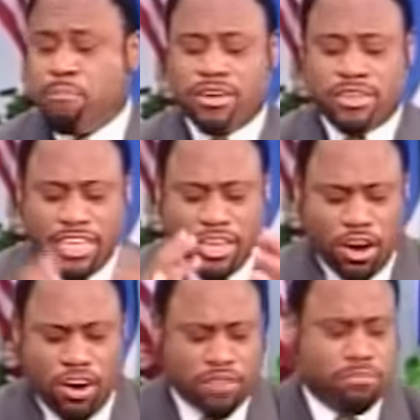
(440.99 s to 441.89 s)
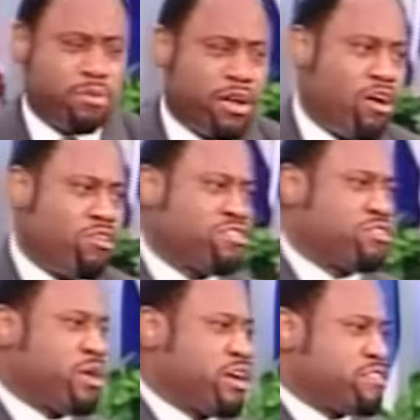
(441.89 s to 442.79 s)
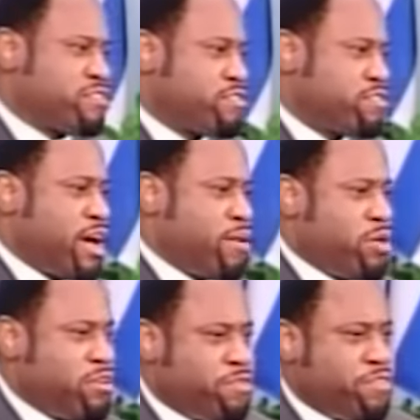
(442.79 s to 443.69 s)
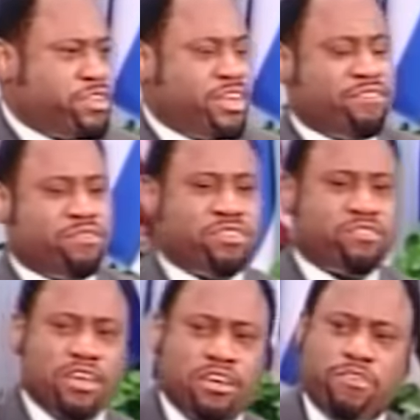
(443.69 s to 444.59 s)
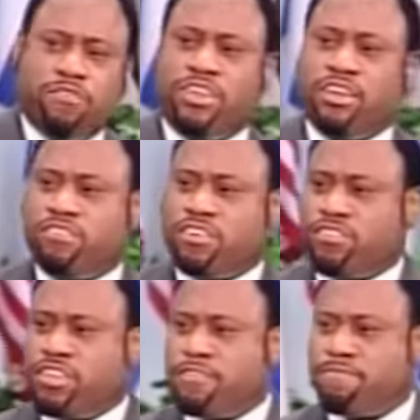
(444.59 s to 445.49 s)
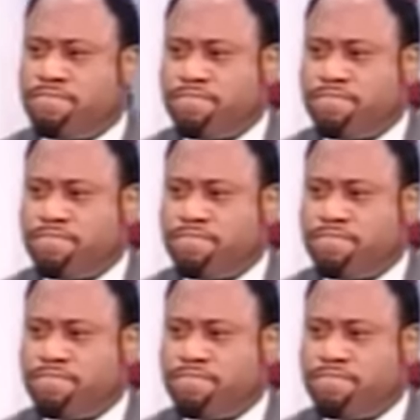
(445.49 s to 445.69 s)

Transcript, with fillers: But the earth belongs to us. Psalm 115, verse 15 and 16.